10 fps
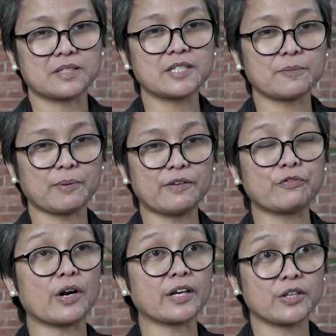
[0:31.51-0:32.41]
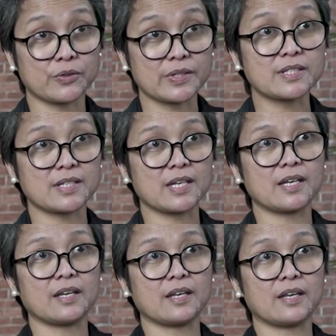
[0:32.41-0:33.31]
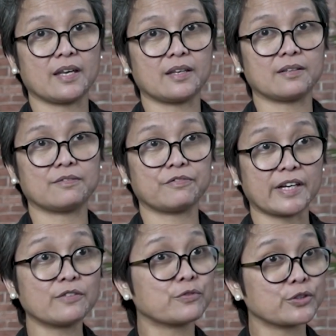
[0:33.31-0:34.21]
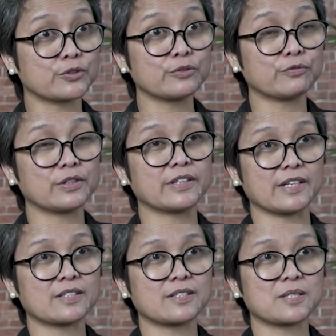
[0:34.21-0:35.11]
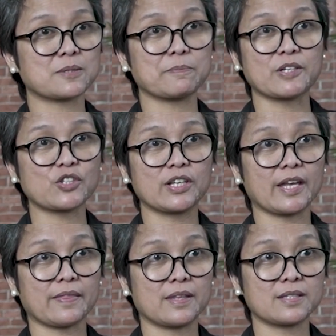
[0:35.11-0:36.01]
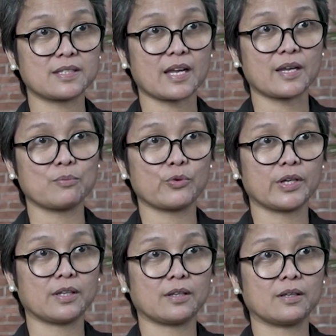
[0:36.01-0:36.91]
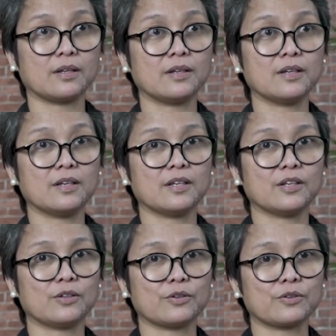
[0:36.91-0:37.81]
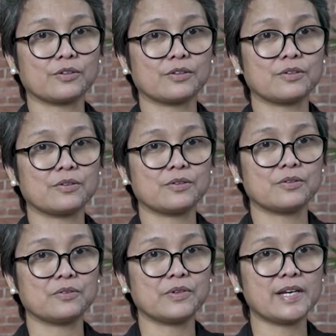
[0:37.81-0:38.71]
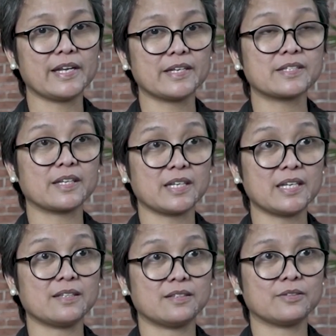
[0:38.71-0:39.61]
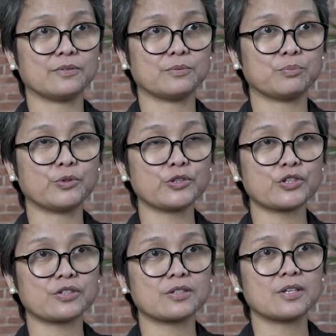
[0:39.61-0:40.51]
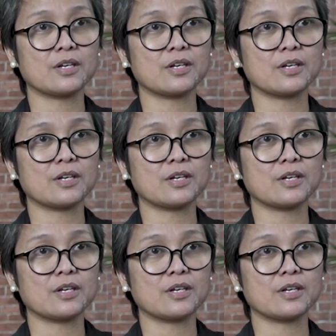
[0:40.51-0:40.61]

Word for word: discipline for accuracy and fight for truthfulness, especially at this time when you know there really is a need to push